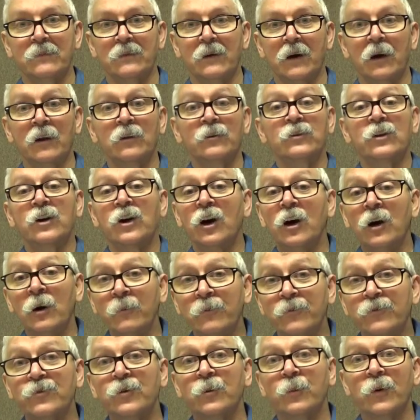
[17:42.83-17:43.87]

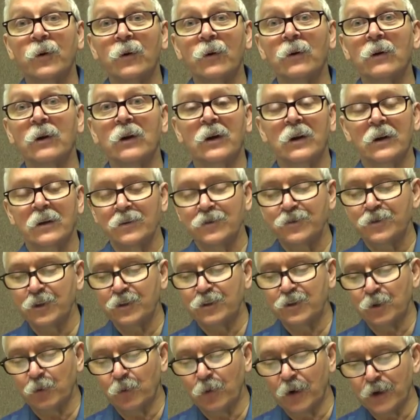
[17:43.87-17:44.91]
uncomfortable
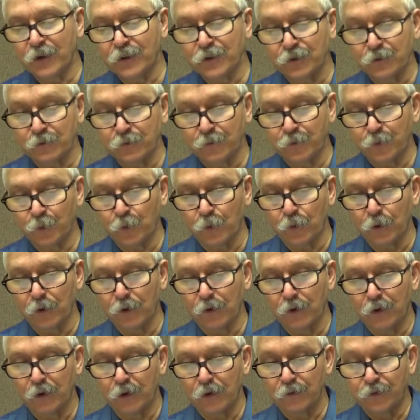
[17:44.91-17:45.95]
situation for
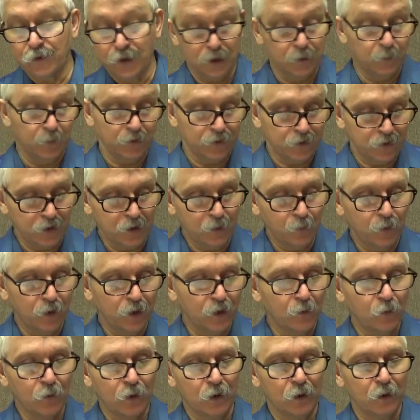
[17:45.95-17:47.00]
Timothy, and we
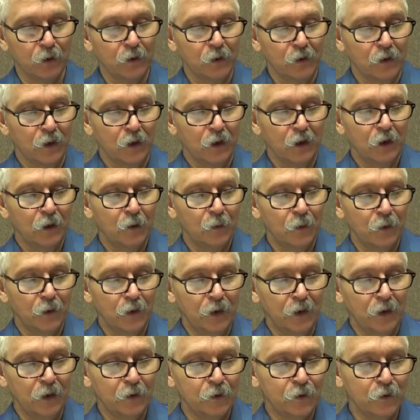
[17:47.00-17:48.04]
don't want to uh,
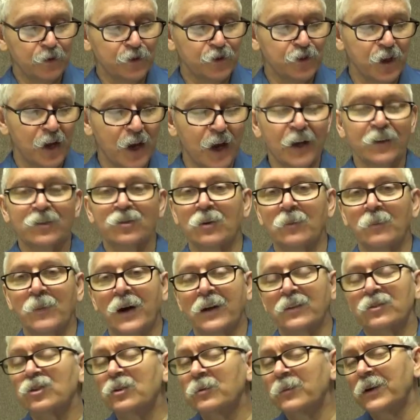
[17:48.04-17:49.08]
interject or
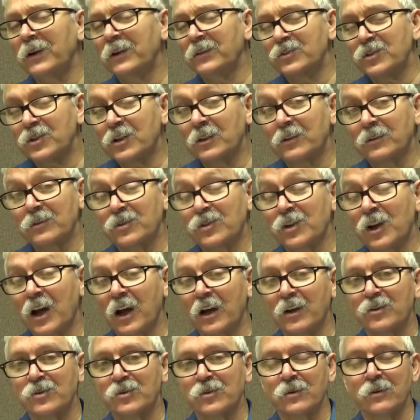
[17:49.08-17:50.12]
make too much
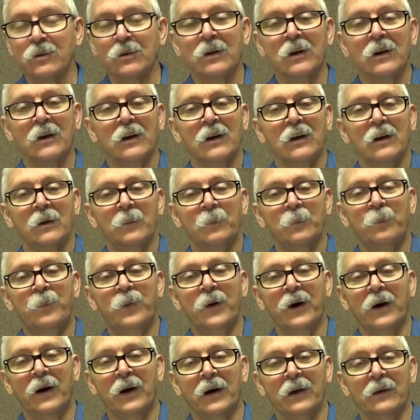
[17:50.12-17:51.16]
conjecture,
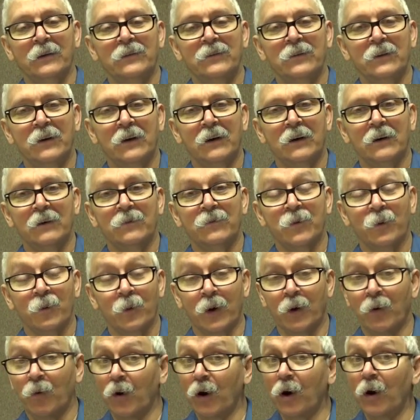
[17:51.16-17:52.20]
but uh,
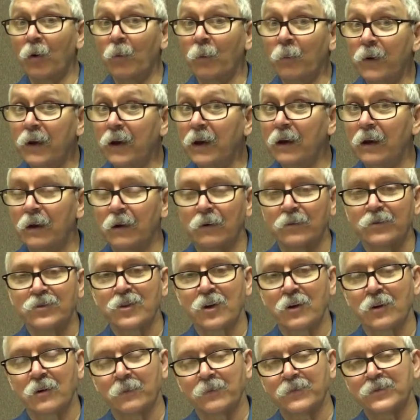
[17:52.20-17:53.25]
from grown men are
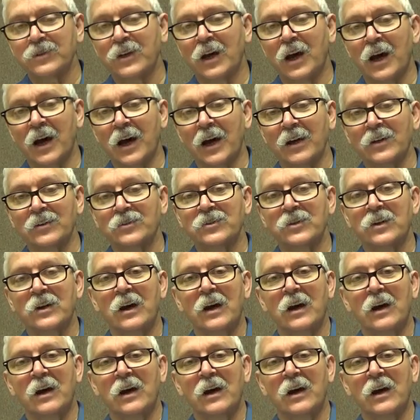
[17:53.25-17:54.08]
circumcised,